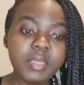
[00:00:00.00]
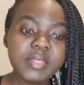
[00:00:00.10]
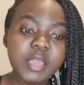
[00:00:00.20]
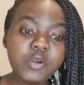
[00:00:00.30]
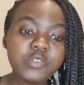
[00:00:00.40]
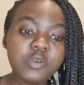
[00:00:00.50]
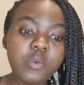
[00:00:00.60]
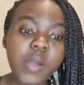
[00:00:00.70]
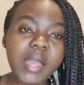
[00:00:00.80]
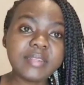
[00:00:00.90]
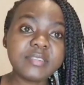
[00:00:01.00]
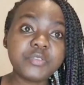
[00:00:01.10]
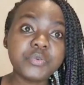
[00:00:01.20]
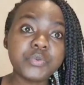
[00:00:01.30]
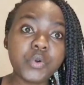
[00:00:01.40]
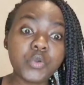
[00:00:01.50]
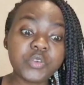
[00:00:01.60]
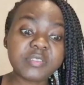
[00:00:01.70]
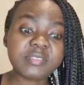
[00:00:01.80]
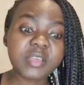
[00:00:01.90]
they also want to know
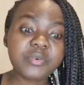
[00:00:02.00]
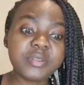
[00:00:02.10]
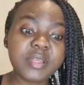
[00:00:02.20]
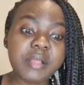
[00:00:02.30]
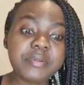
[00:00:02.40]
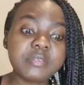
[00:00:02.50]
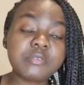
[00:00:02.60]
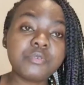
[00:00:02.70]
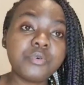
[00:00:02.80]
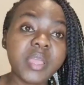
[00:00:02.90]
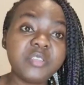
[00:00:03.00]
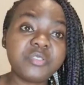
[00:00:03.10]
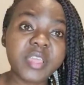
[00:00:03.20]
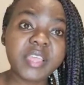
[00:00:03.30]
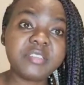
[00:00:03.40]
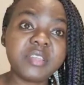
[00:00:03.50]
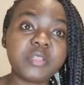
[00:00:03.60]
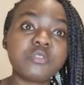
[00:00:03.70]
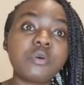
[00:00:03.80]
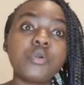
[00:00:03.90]
your secondary school
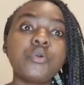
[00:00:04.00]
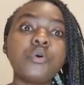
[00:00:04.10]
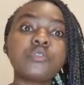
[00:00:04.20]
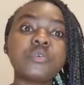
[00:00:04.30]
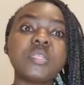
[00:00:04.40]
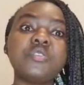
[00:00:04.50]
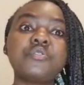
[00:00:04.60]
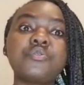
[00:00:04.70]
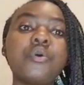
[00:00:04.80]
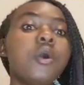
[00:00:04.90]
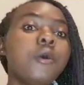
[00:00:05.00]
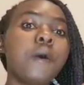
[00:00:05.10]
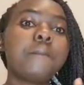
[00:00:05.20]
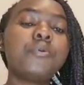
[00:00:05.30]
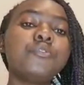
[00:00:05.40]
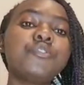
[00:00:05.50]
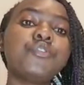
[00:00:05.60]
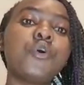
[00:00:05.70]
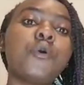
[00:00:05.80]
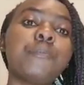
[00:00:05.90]
education. So you also need to put
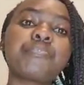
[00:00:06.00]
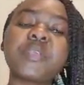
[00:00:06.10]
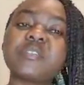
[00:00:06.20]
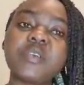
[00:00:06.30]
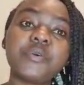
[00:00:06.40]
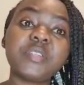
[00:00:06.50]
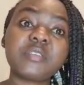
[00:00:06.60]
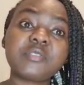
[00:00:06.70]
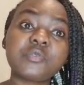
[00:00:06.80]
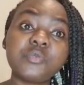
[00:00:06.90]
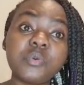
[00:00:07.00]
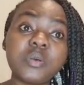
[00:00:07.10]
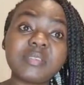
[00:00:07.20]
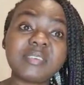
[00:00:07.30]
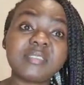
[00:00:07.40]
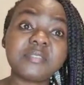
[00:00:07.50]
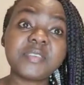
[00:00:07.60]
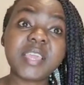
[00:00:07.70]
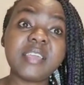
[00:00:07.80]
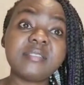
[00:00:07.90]
your secondary school
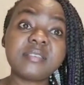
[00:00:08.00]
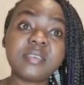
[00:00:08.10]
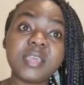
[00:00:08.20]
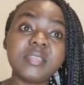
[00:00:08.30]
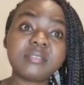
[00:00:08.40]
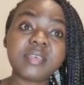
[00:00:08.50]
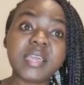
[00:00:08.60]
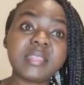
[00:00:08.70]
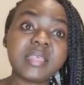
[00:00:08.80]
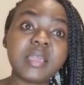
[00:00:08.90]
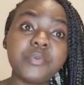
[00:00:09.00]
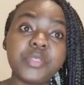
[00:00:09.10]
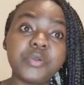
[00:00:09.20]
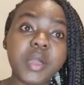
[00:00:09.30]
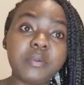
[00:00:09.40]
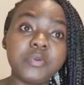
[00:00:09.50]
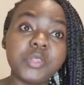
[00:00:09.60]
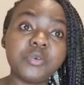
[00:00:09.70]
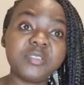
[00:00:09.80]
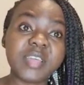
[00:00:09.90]
certificates inside there with
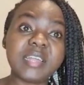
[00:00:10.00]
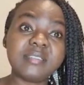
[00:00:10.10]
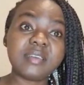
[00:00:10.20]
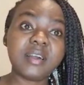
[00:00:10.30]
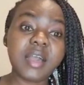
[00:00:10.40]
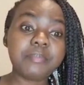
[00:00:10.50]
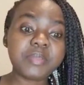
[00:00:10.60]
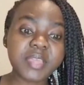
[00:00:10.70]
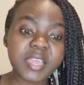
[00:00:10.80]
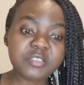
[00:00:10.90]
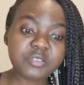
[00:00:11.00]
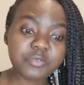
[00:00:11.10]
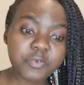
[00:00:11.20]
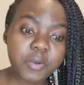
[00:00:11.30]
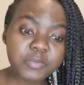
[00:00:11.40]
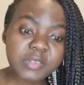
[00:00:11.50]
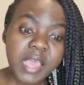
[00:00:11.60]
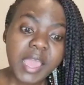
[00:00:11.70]
your DAAD application forms,